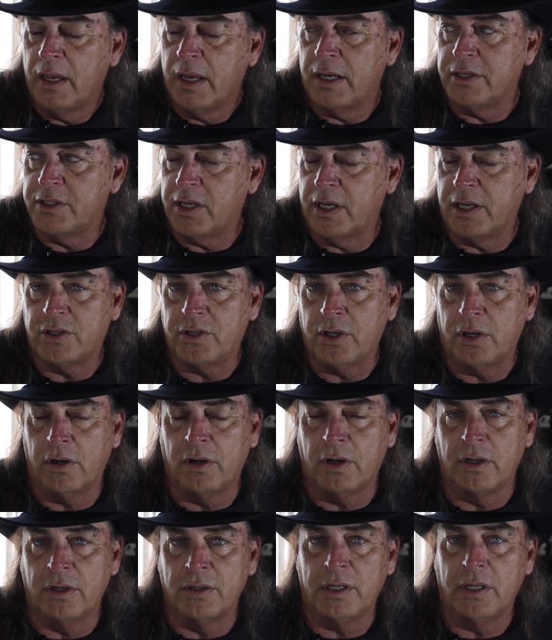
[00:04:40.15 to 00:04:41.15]
And he said he
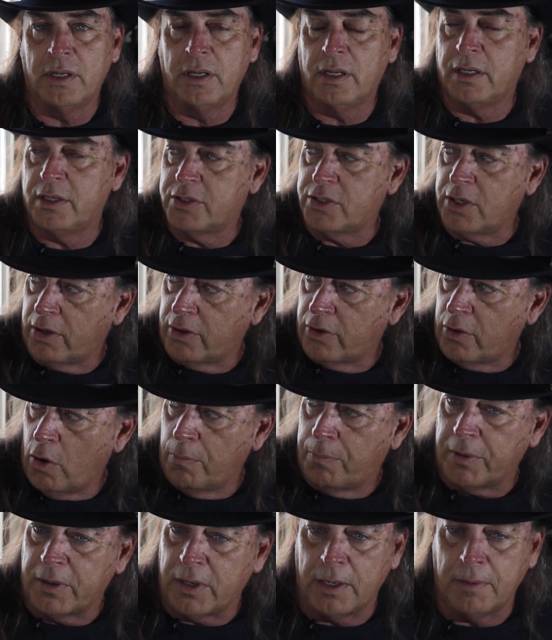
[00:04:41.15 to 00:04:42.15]
turned and he saw an
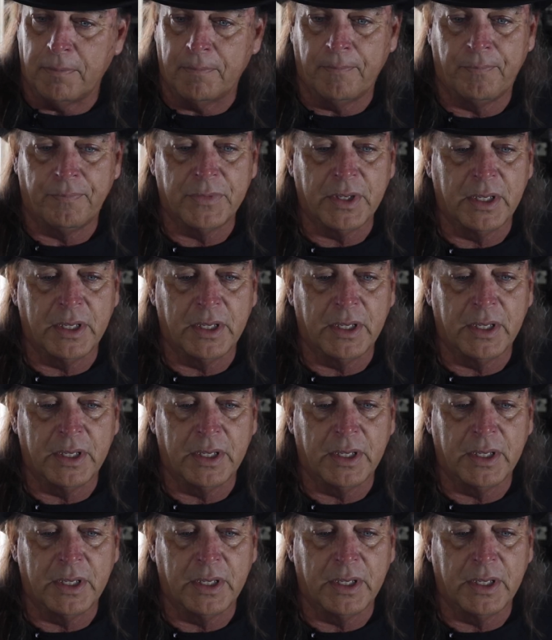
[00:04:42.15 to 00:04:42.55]
opening.